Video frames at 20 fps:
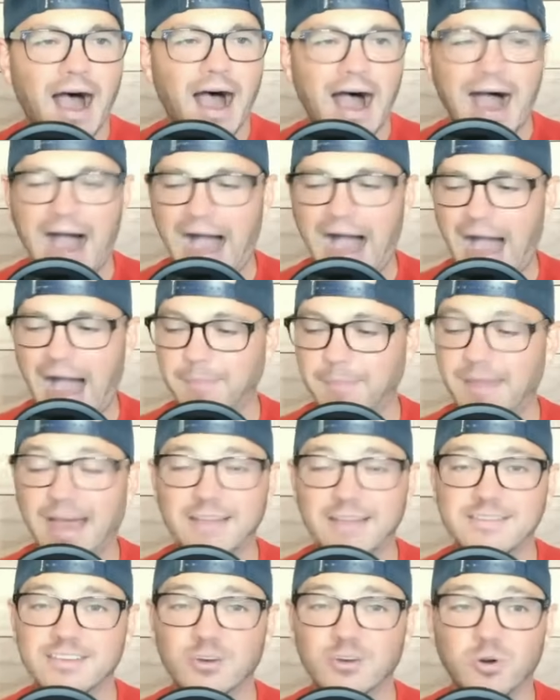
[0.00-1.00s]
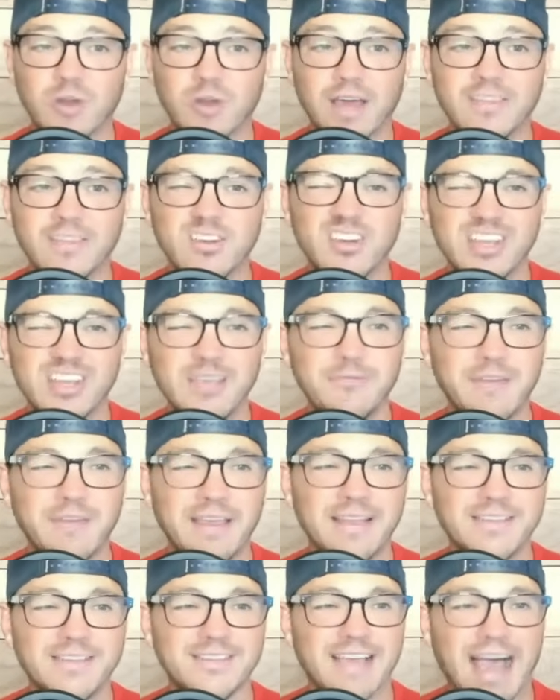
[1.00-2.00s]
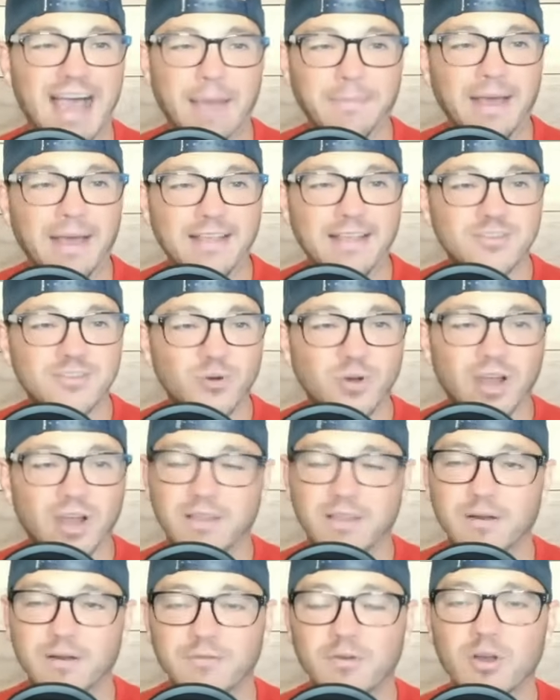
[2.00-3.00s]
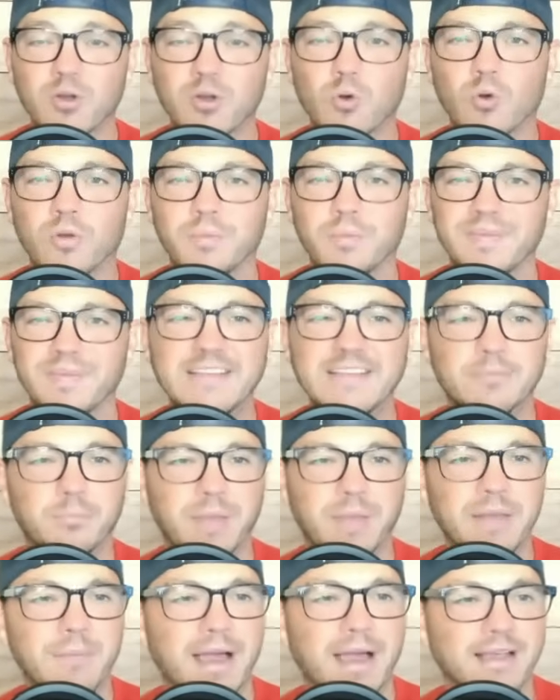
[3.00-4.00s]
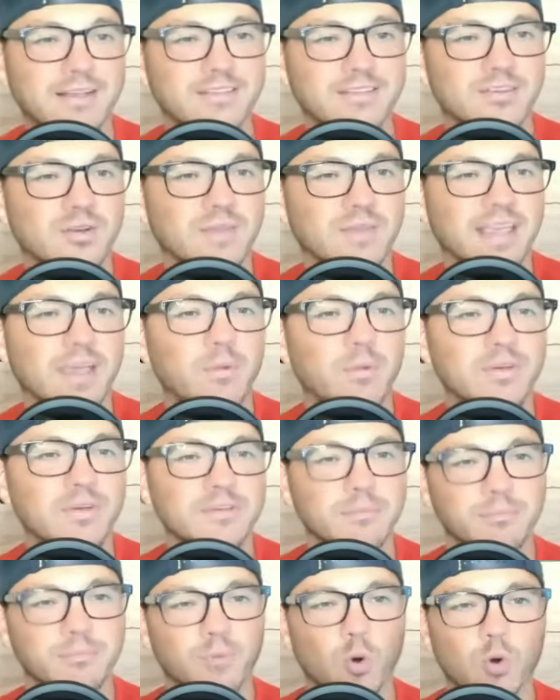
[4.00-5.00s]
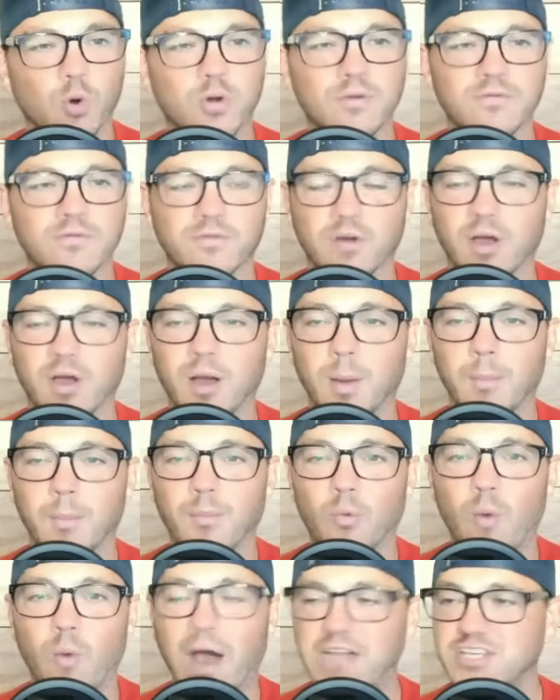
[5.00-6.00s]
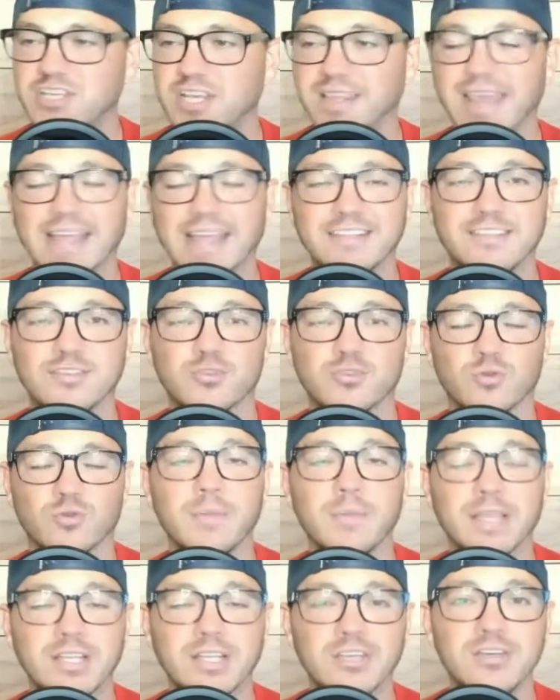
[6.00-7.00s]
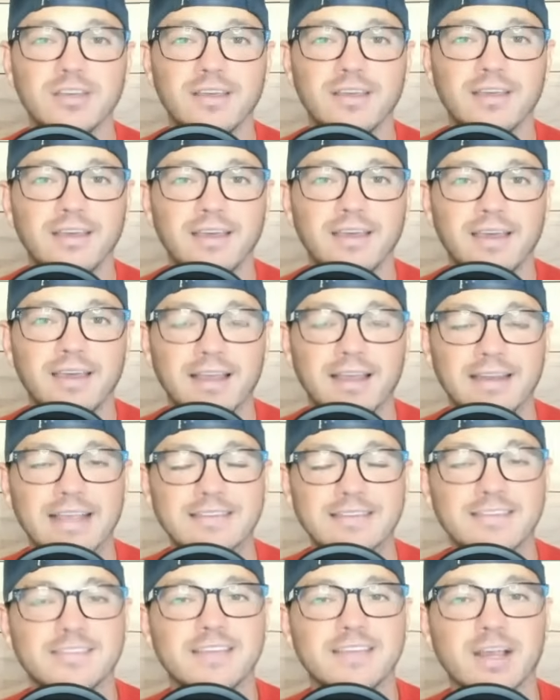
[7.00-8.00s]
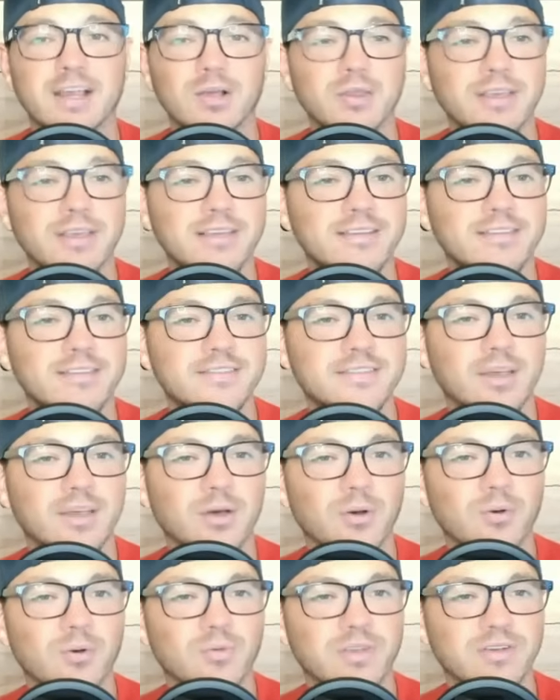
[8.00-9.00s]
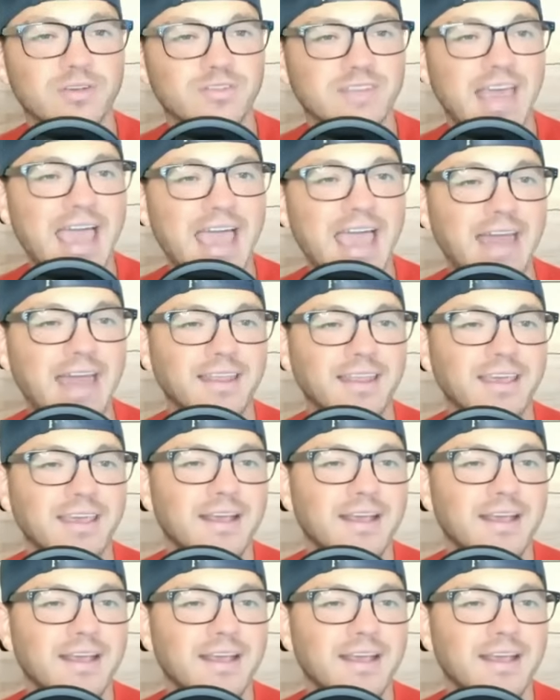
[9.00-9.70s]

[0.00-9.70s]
I'm not sold on their defense. I'm not sold on their front court, but that's been my concern. Like, it wasn't born from watching that scrimmage necessarily. So there's that.